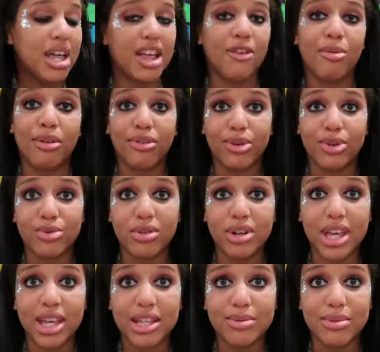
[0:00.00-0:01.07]
Even my virtual
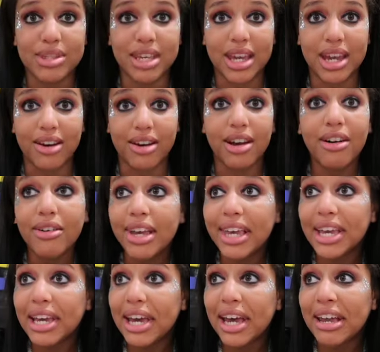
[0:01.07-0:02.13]
kids, we sang
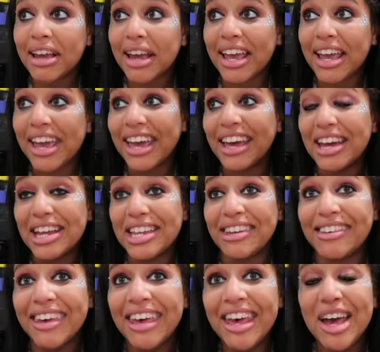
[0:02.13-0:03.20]
karaoke
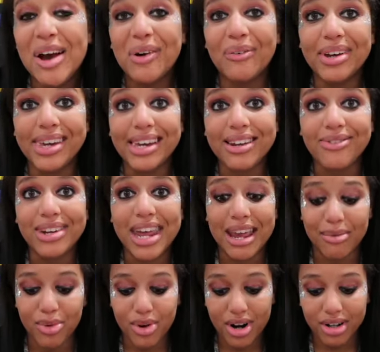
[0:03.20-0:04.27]
and we
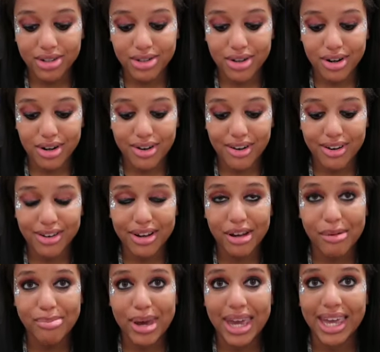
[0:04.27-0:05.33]
named rock
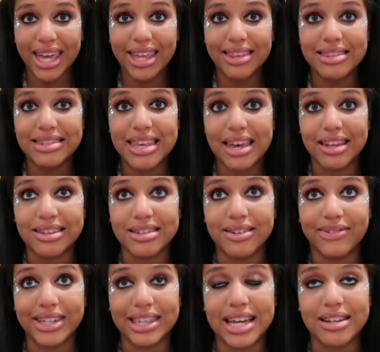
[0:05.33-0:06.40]
star bands and
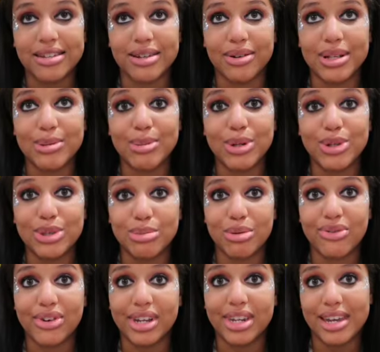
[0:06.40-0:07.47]
stuff like that. So it's been a
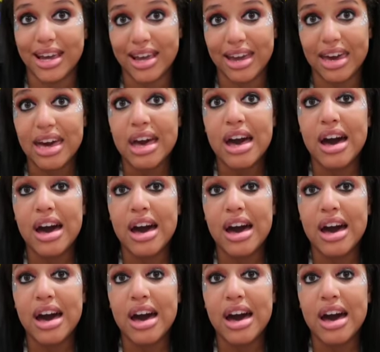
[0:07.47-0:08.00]
super fun day.